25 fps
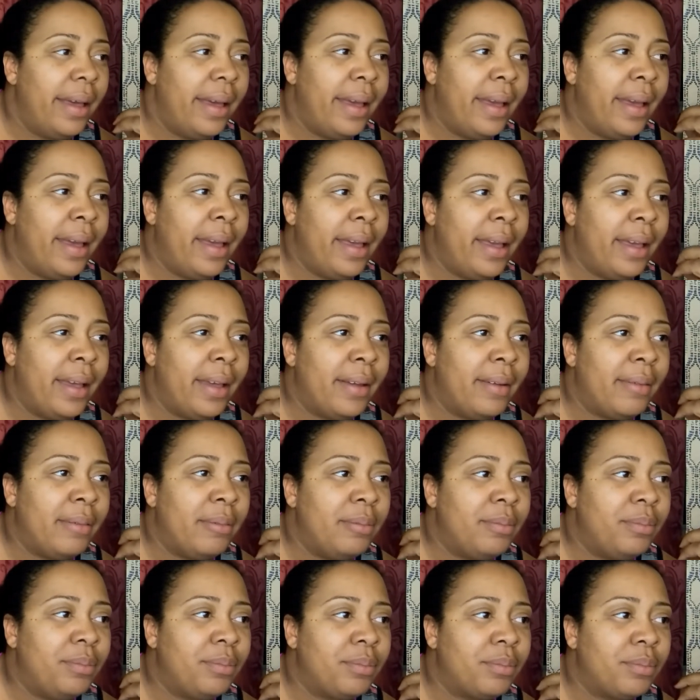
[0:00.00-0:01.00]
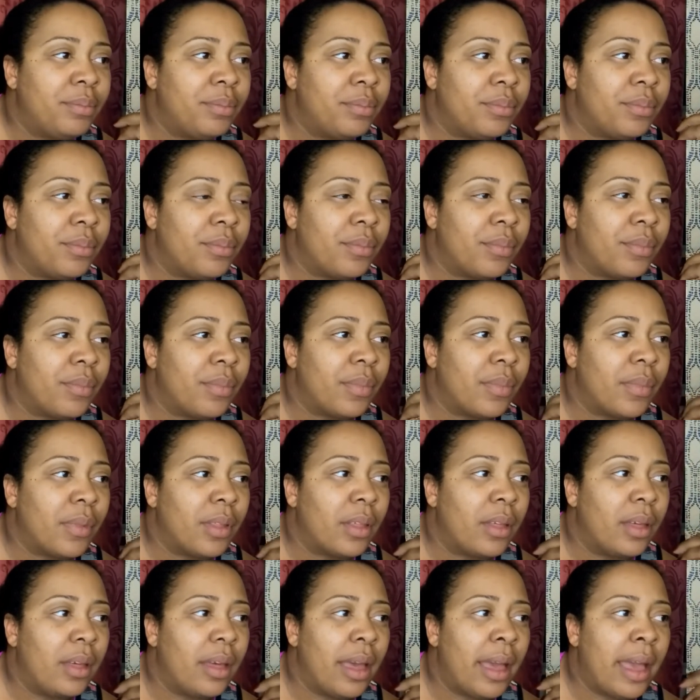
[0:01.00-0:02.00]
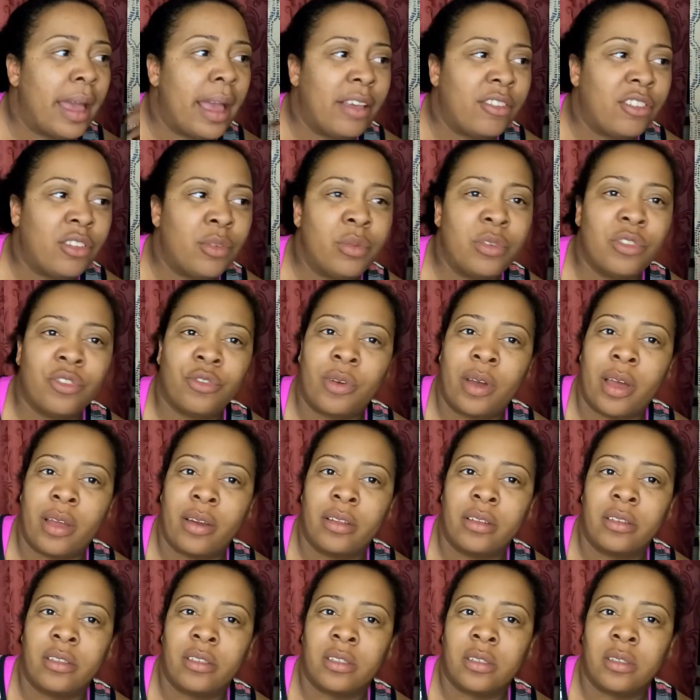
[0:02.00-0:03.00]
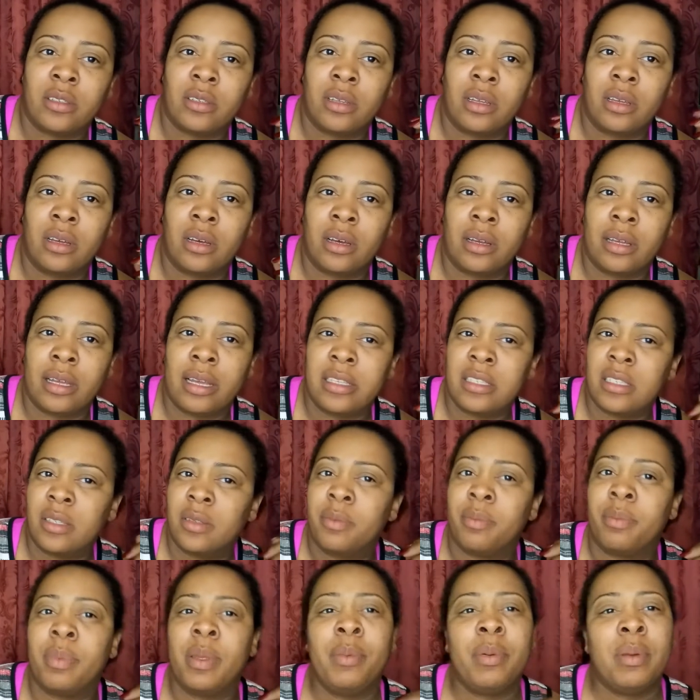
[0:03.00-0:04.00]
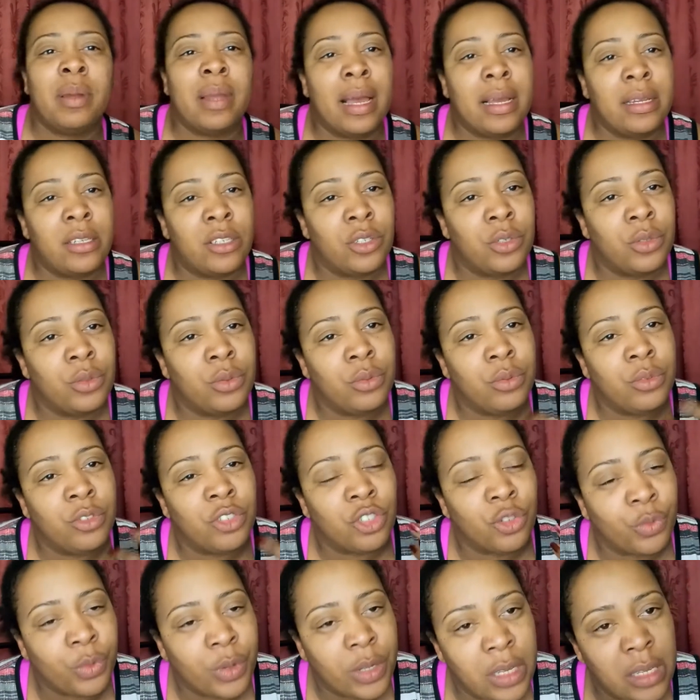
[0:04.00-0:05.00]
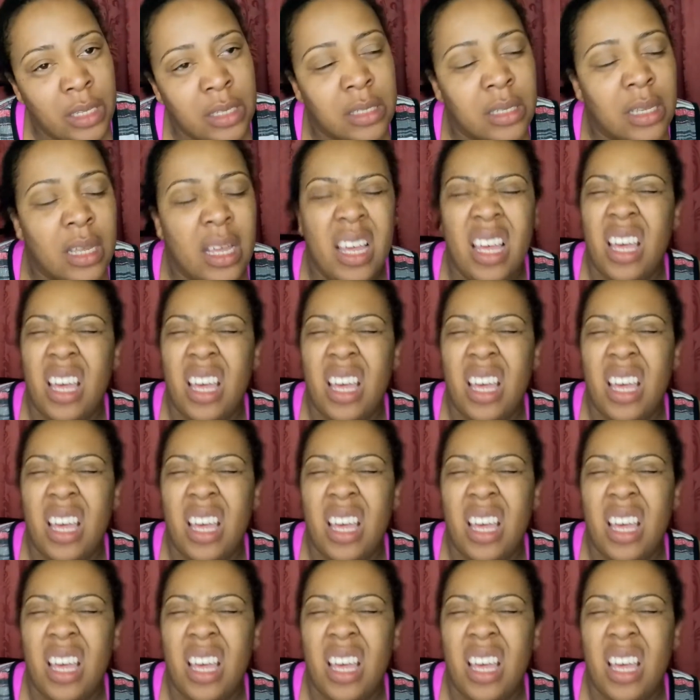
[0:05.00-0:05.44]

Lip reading: And Ashley was trying to, I guess, be polite to Sharice.